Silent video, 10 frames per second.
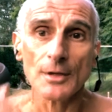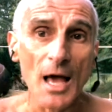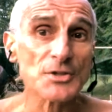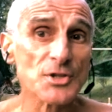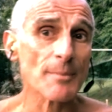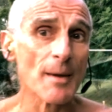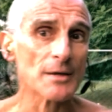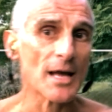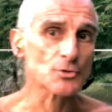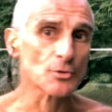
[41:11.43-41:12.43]
Last thing
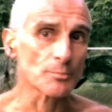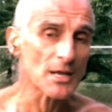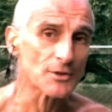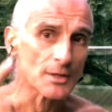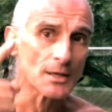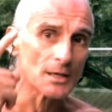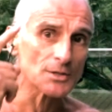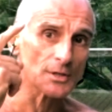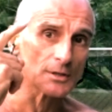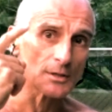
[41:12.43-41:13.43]
about natural breathing
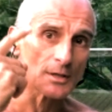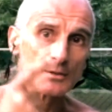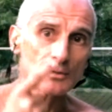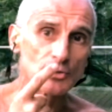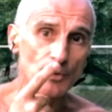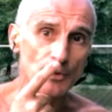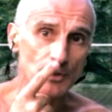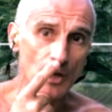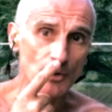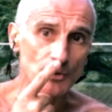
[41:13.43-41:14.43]
is that it's through the
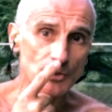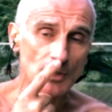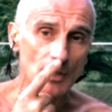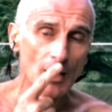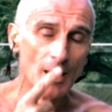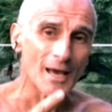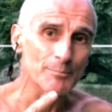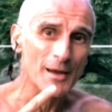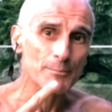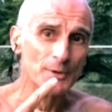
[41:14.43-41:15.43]
nose.
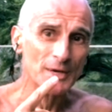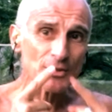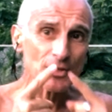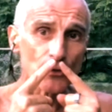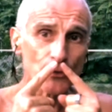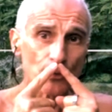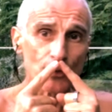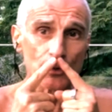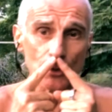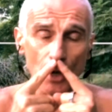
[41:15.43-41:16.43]
And by breathing
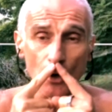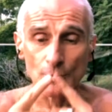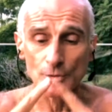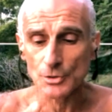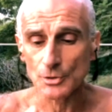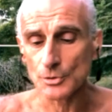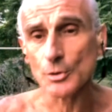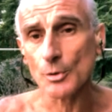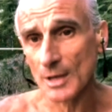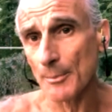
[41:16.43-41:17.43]
through the nose,
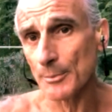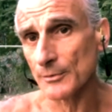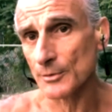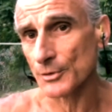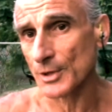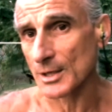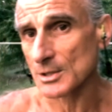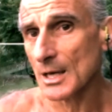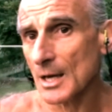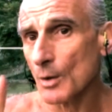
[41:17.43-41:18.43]
you do a couple of good
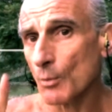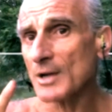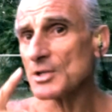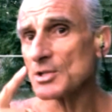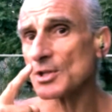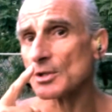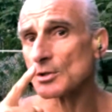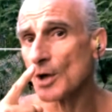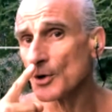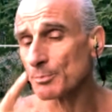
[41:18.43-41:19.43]
things. One is that
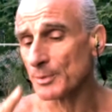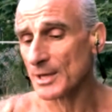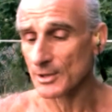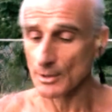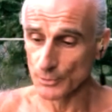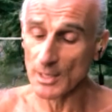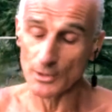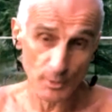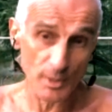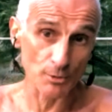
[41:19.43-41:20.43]
nose breathing,
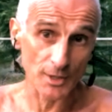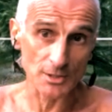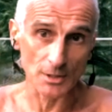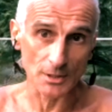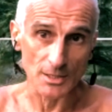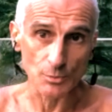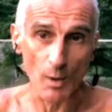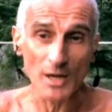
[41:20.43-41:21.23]
three good things at least.